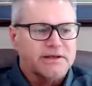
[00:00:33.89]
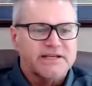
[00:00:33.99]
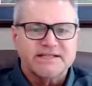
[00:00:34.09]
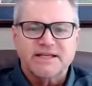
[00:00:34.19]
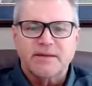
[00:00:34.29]

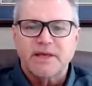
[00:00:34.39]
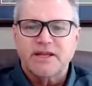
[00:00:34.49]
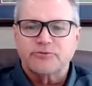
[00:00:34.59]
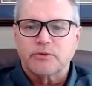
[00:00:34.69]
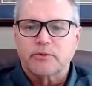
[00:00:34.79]
test data
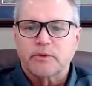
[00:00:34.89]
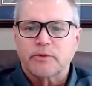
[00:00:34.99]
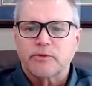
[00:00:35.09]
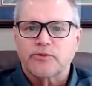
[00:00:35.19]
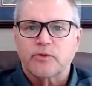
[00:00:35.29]
management, where
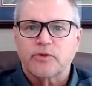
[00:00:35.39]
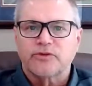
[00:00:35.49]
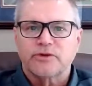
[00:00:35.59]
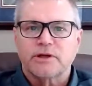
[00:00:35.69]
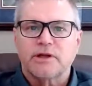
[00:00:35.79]
we were
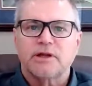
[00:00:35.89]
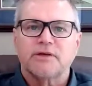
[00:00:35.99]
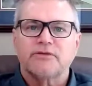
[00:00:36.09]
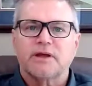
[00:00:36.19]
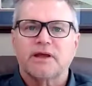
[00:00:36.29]
fortunate
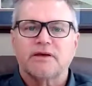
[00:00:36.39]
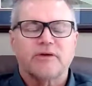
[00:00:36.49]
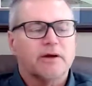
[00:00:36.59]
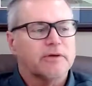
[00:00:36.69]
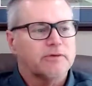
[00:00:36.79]
enough to have
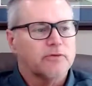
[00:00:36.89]
Irene